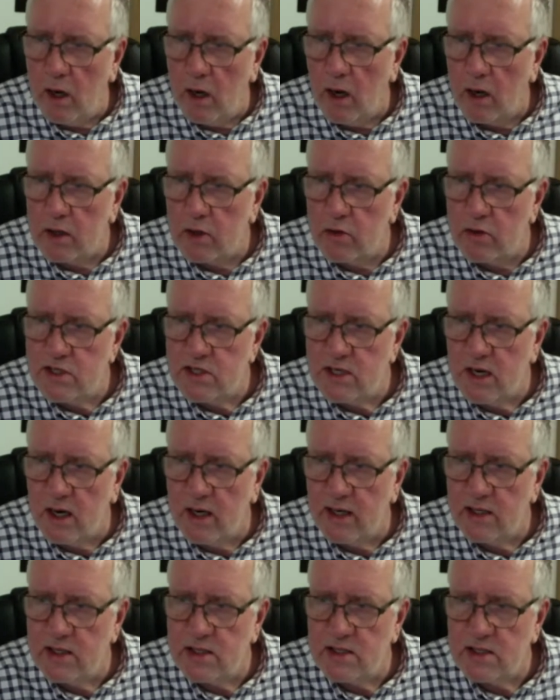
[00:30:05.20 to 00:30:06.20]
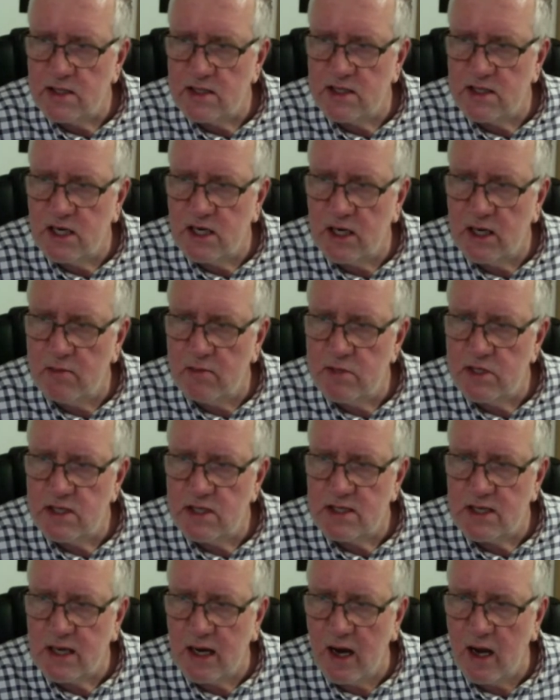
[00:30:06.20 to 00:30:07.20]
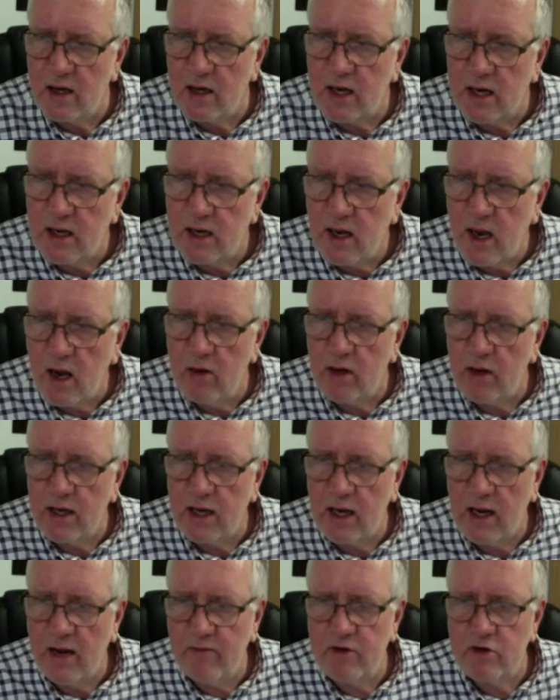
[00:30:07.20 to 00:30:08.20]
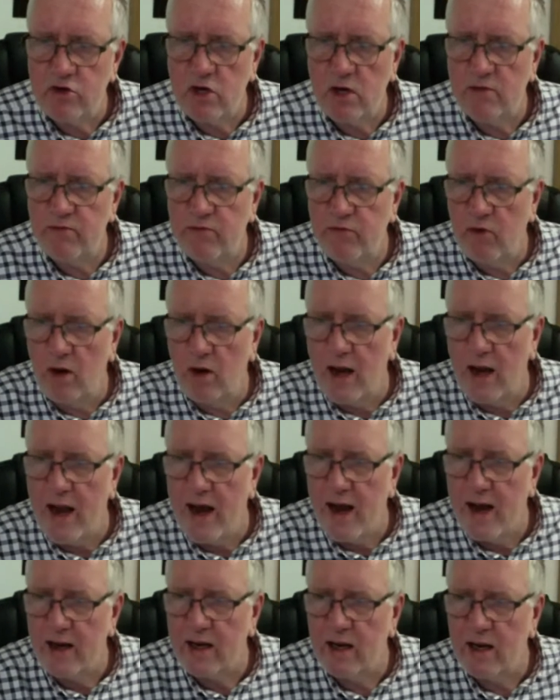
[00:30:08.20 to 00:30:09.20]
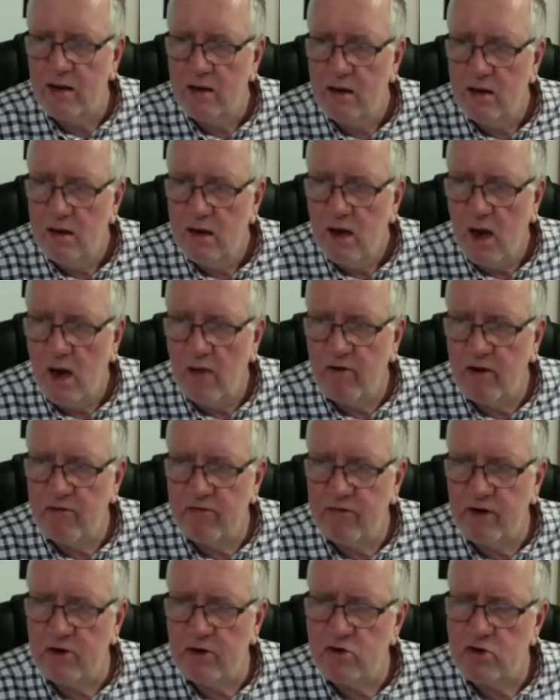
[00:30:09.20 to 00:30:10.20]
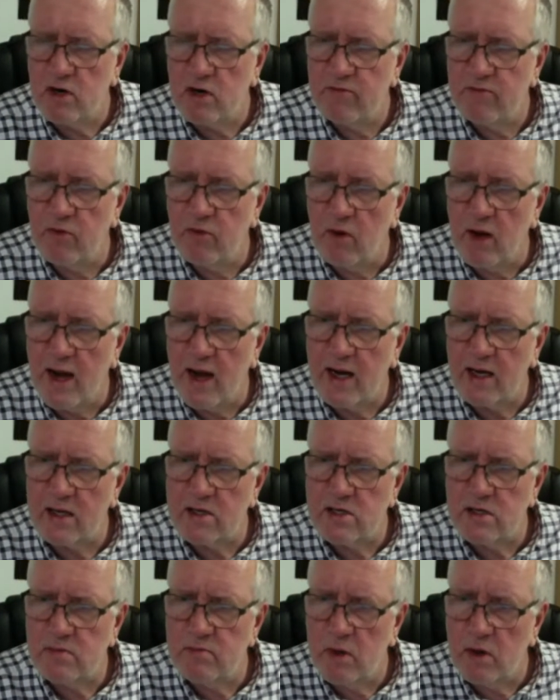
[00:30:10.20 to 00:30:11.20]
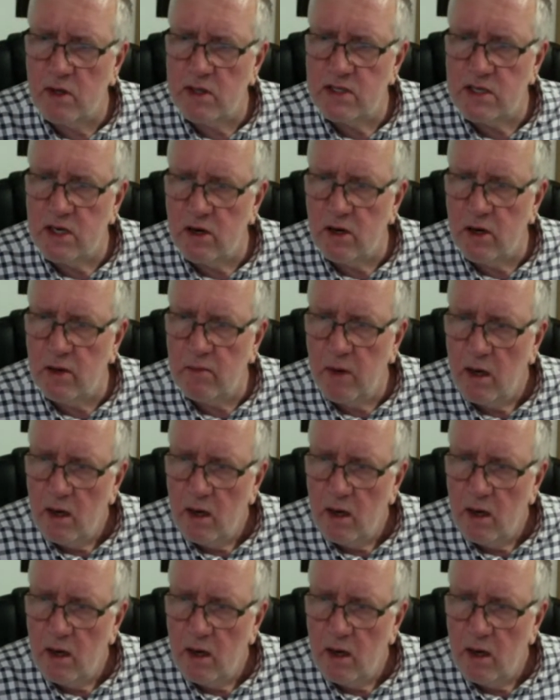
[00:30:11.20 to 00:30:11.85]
Chris Lane says Teams is clunky though, it can have a dreadful lag. I've had a few dreadful lags in my time.